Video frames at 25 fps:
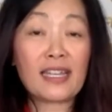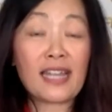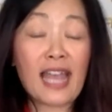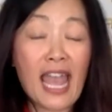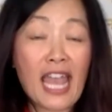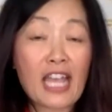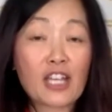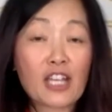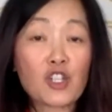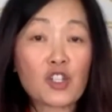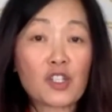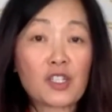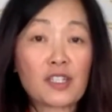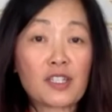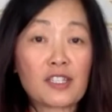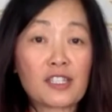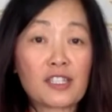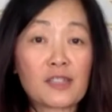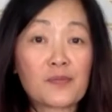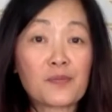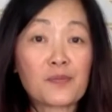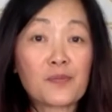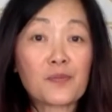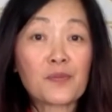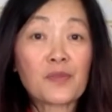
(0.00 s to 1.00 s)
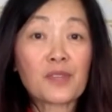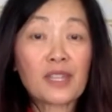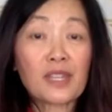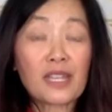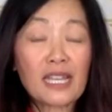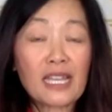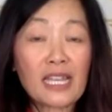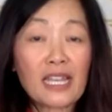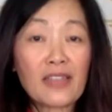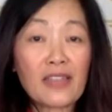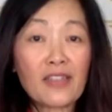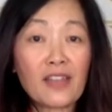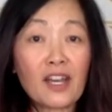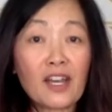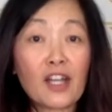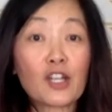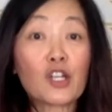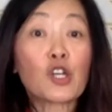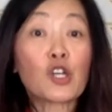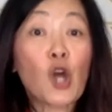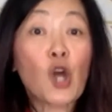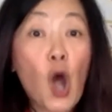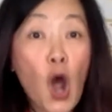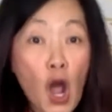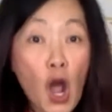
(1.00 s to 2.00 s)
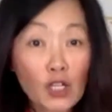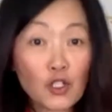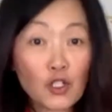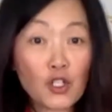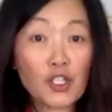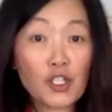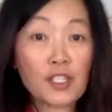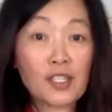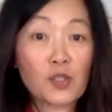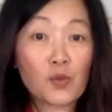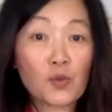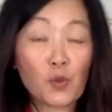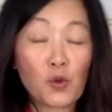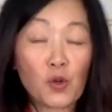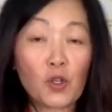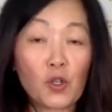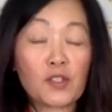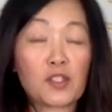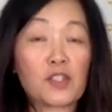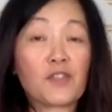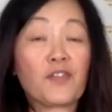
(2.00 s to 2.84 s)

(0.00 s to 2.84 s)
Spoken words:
anxious in the conscious world.